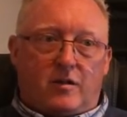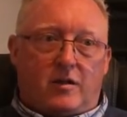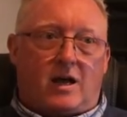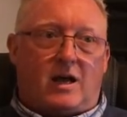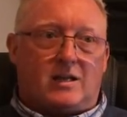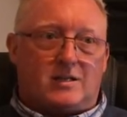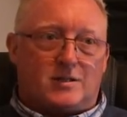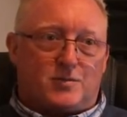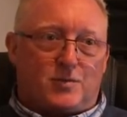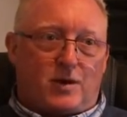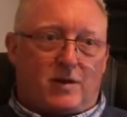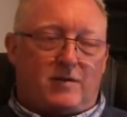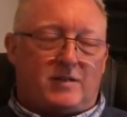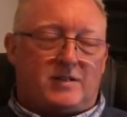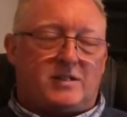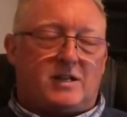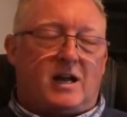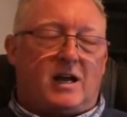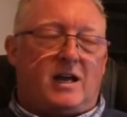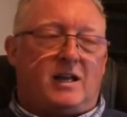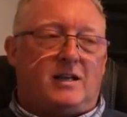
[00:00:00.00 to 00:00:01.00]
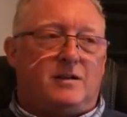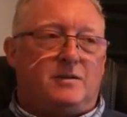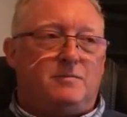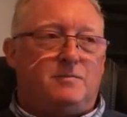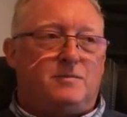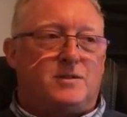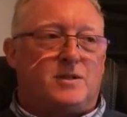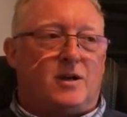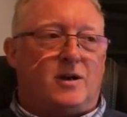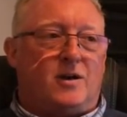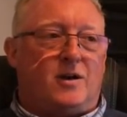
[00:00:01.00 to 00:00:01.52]
That's where it started.
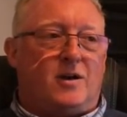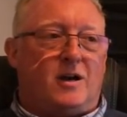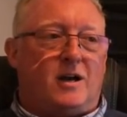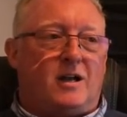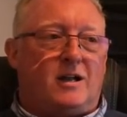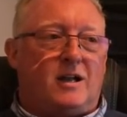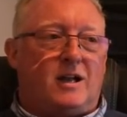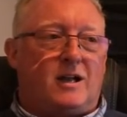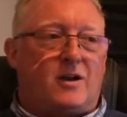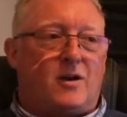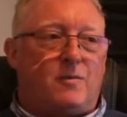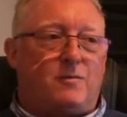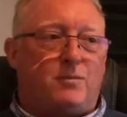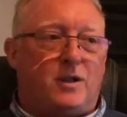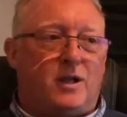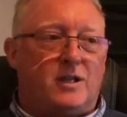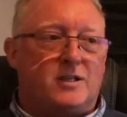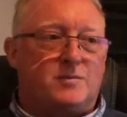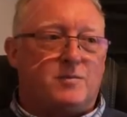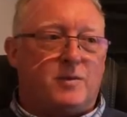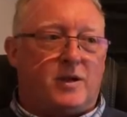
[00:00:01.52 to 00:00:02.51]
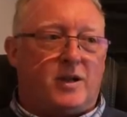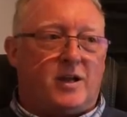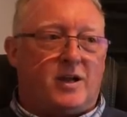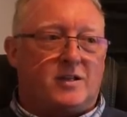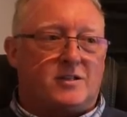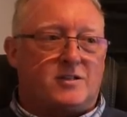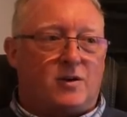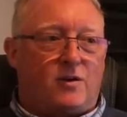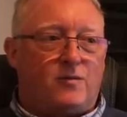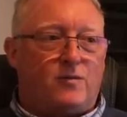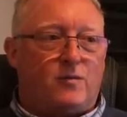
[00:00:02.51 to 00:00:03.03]
So I got a placement at a
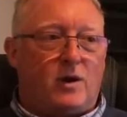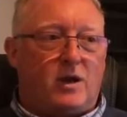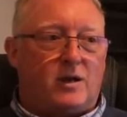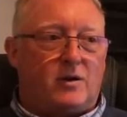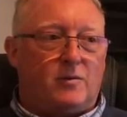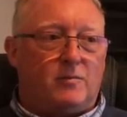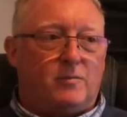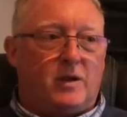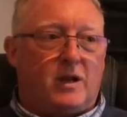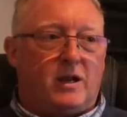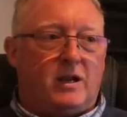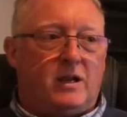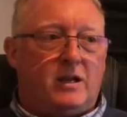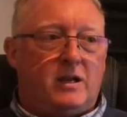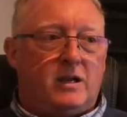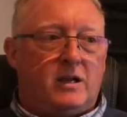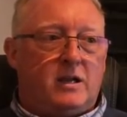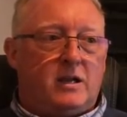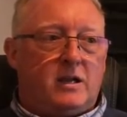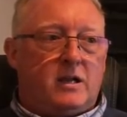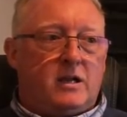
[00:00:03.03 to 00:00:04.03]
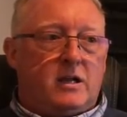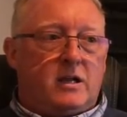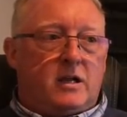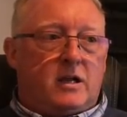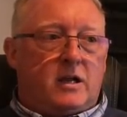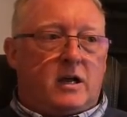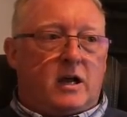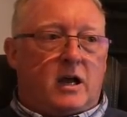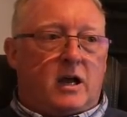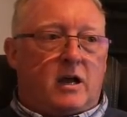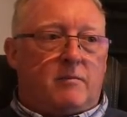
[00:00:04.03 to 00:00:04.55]
software company
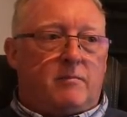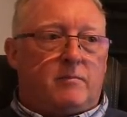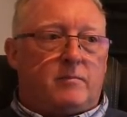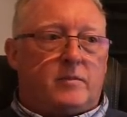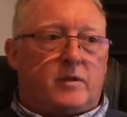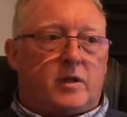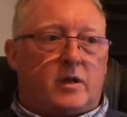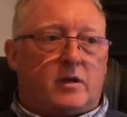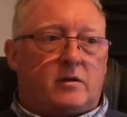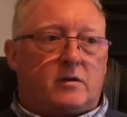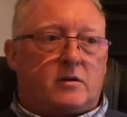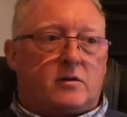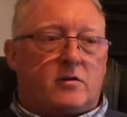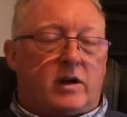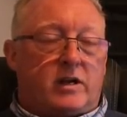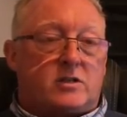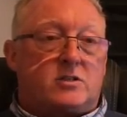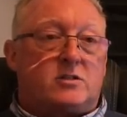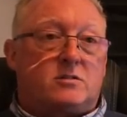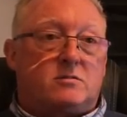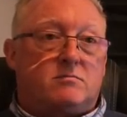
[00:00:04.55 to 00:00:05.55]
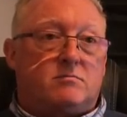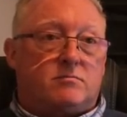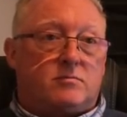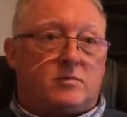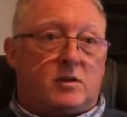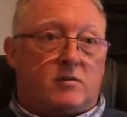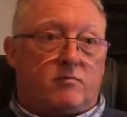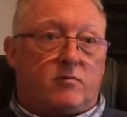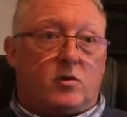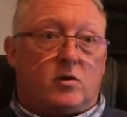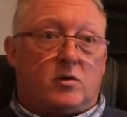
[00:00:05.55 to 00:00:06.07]
that creates
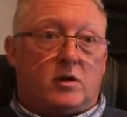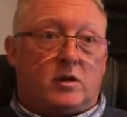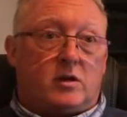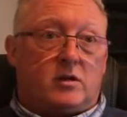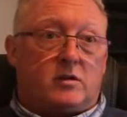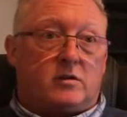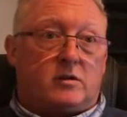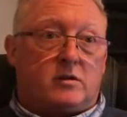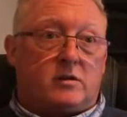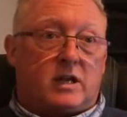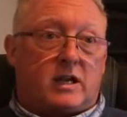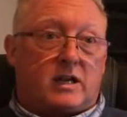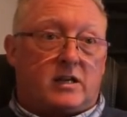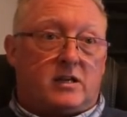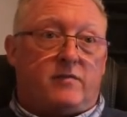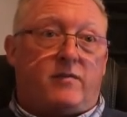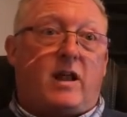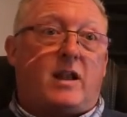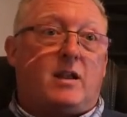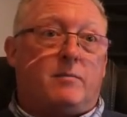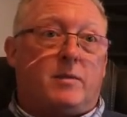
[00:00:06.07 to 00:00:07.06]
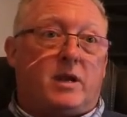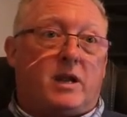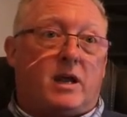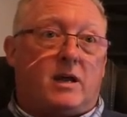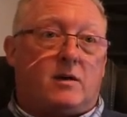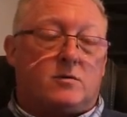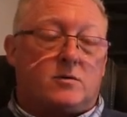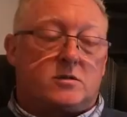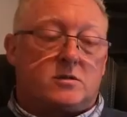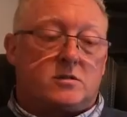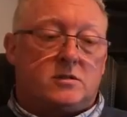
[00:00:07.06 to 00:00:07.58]
a development
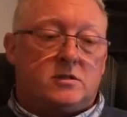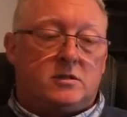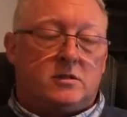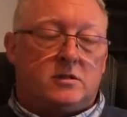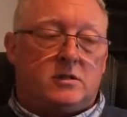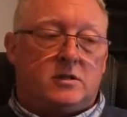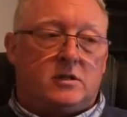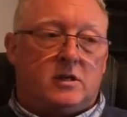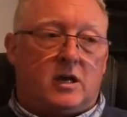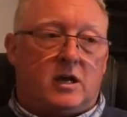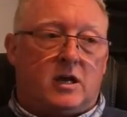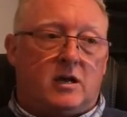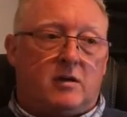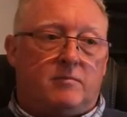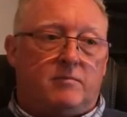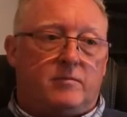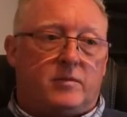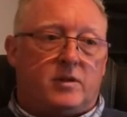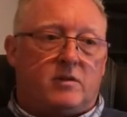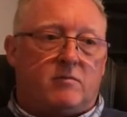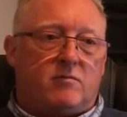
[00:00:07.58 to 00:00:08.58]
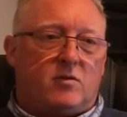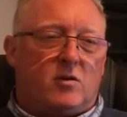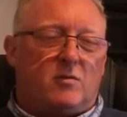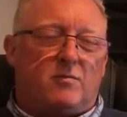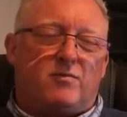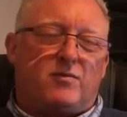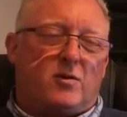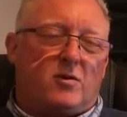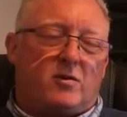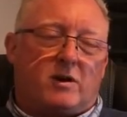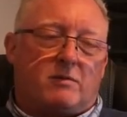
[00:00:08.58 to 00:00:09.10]
house that wrote
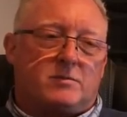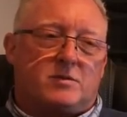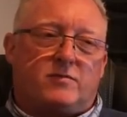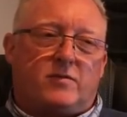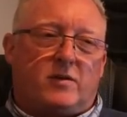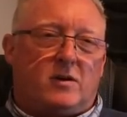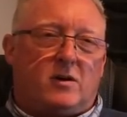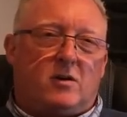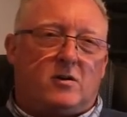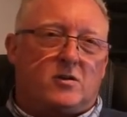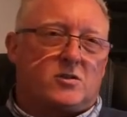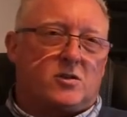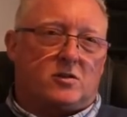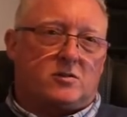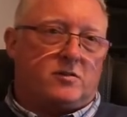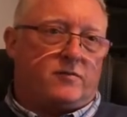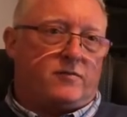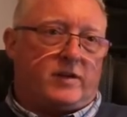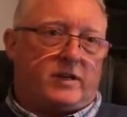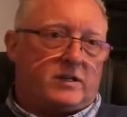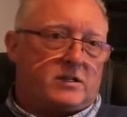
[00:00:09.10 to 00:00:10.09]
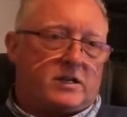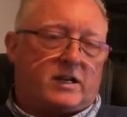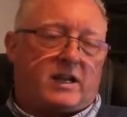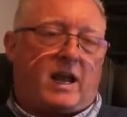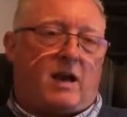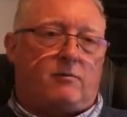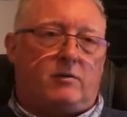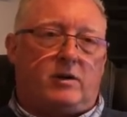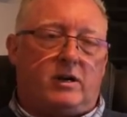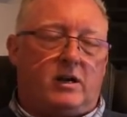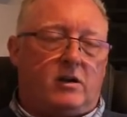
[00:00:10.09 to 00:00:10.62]
programs for all sorts of things,
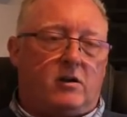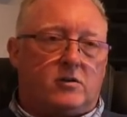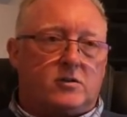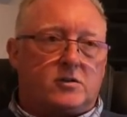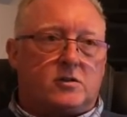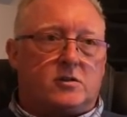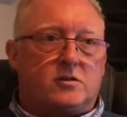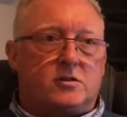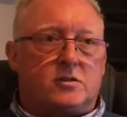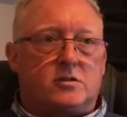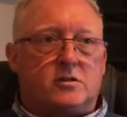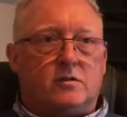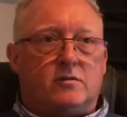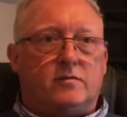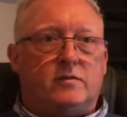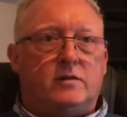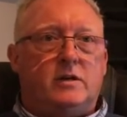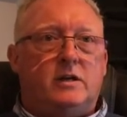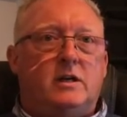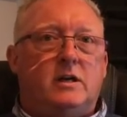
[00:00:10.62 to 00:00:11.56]
accounting and all sorts of stuff.